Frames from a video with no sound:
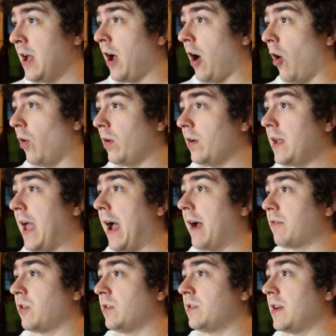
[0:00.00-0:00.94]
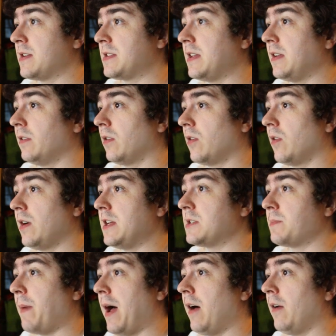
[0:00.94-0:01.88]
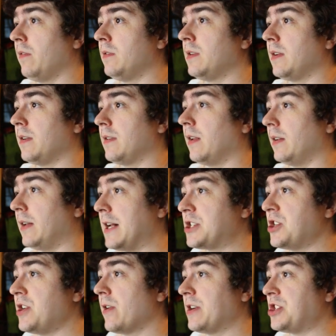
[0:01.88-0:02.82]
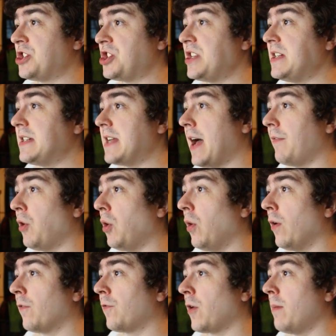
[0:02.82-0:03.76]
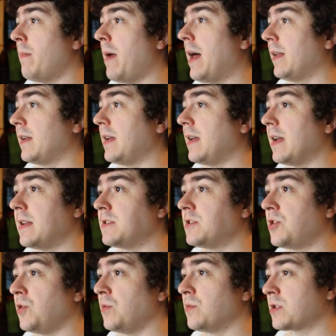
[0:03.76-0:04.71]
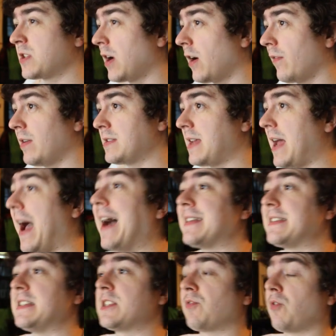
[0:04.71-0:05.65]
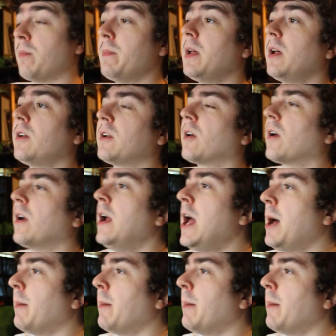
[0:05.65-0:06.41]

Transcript: Only after does he learn he's bound the legendary she devil Vermeil into service as his familiar.